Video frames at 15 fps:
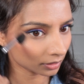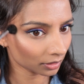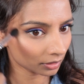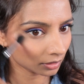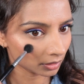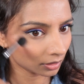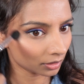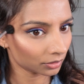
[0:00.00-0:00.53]

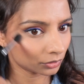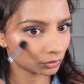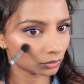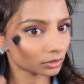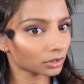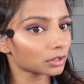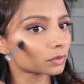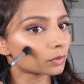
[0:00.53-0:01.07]
they do
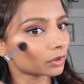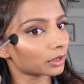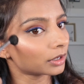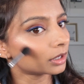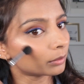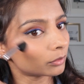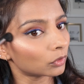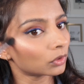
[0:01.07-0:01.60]
this one
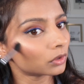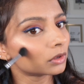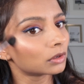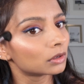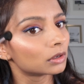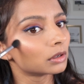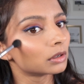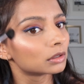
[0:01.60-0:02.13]
anymore
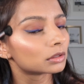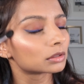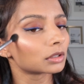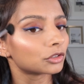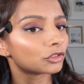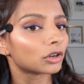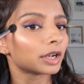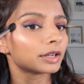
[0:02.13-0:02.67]
because I
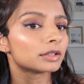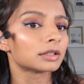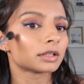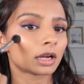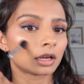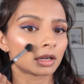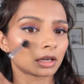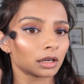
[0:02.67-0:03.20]
tried to
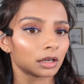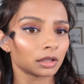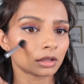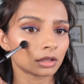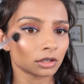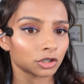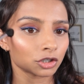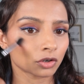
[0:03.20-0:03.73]
tag it in
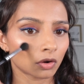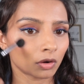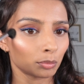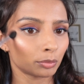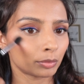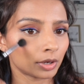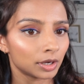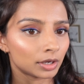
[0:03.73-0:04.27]
the shop
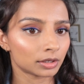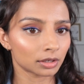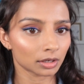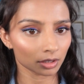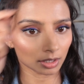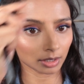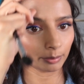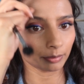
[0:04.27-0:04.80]
but it didn't let